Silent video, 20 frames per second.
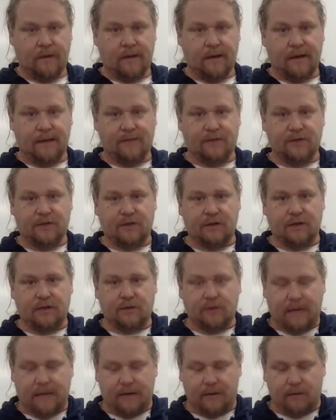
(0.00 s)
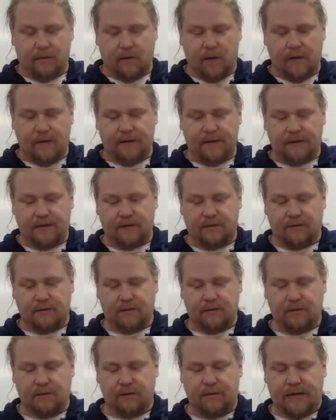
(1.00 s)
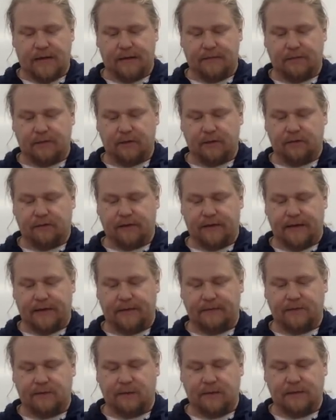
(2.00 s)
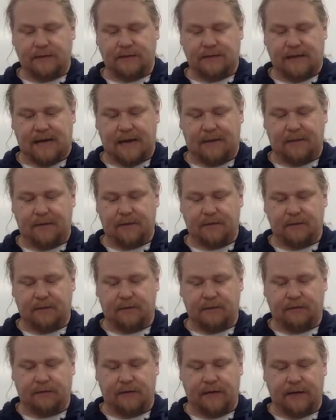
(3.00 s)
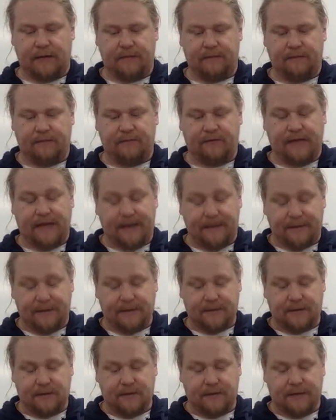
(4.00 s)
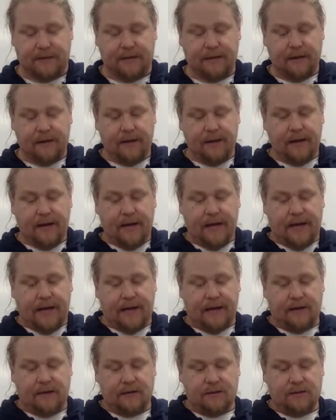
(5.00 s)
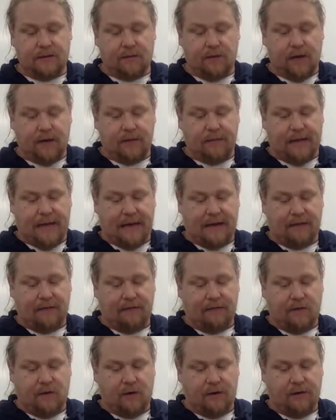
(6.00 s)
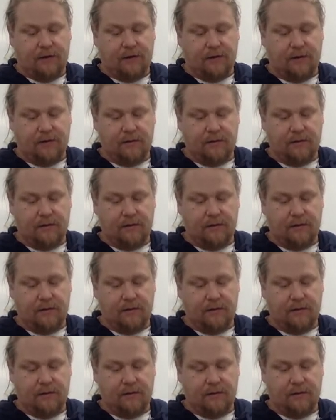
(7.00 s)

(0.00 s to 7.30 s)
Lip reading: I'm just going to try to run this through that blue flame towards the top of the blue flame, and run it back and forth.